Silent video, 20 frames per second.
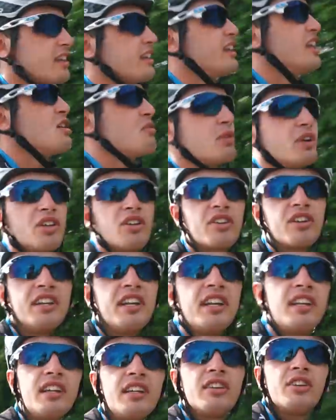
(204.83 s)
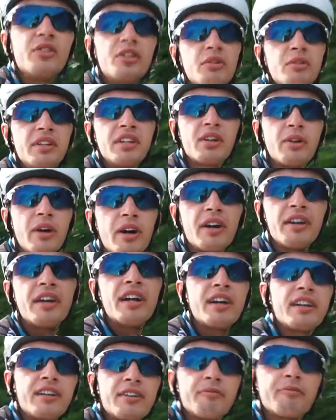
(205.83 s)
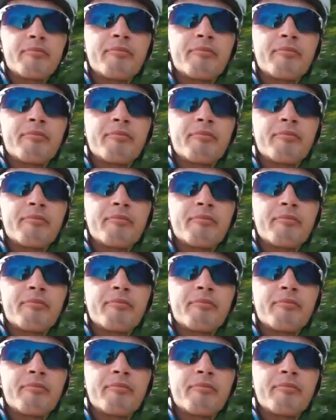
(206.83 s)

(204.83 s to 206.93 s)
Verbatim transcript: Yeah, but you look an idiot, don't you, when you go out at night?